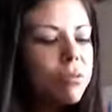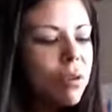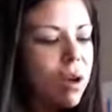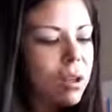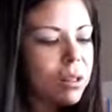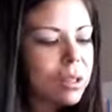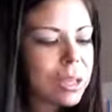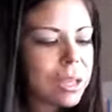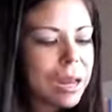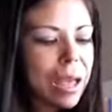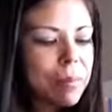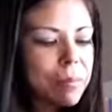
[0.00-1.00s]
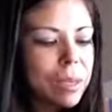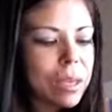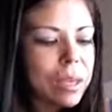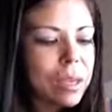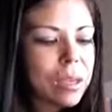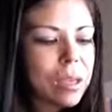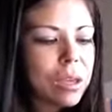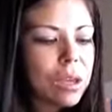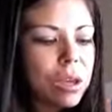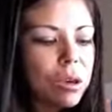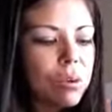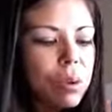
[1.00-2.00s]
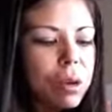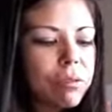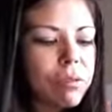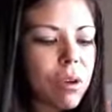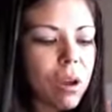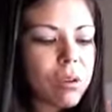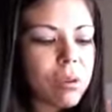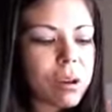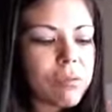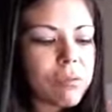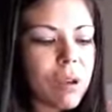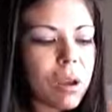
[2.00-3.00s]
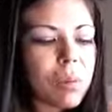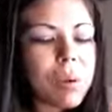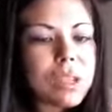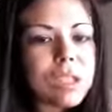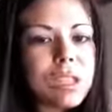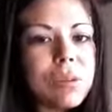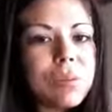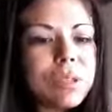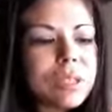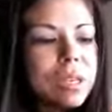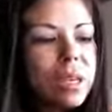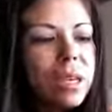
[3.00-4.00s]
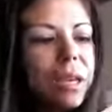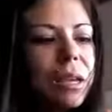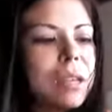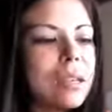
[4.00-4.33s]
frog looking at me. Green frog, green frog, what do you see?